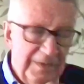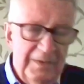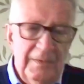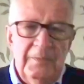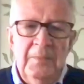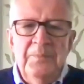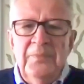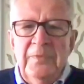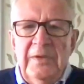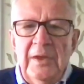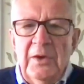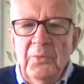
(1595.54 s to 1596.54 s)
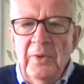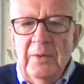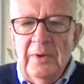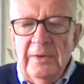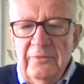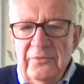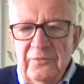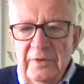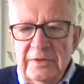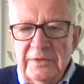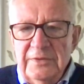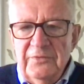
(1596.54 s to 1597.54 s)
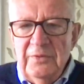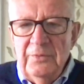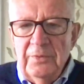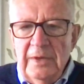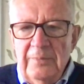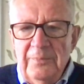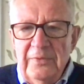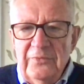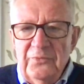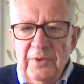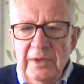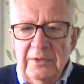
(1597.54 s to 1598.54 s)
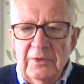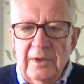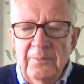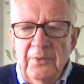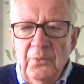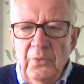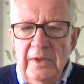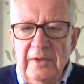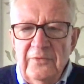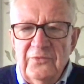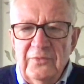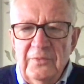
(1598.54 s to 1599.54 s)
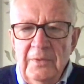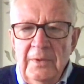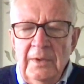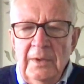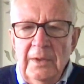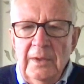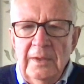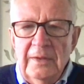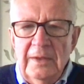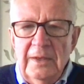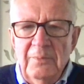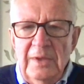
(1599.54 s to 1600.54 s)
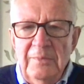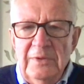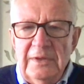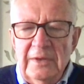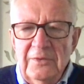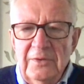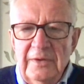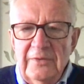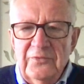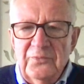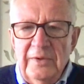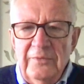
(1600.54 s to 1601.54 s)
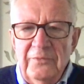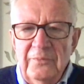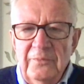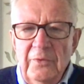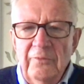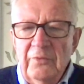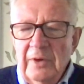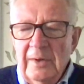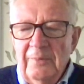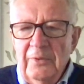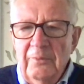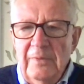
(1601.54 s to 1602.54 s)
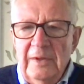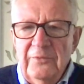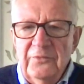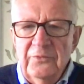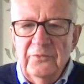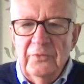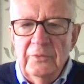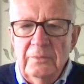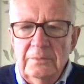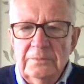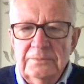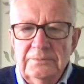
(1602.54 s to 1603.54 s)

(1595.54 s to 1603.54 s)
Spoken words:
And take away one restriction, see what happens, wait a couple of weeks, and then maybe take the next one over a couple of months or so.